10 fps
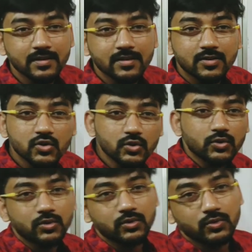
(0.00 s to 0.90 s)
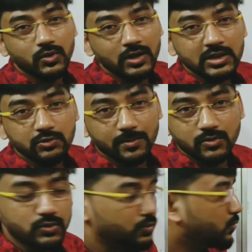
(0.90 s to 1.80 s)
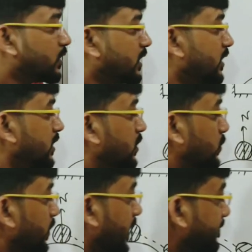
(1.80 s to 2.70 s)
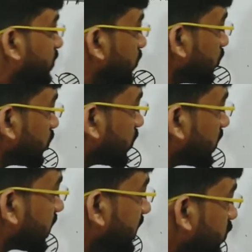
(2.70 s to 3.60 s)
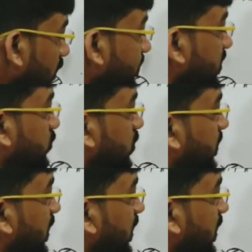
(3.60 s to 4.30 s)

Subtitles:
So what you have to do, you have to resolve this normal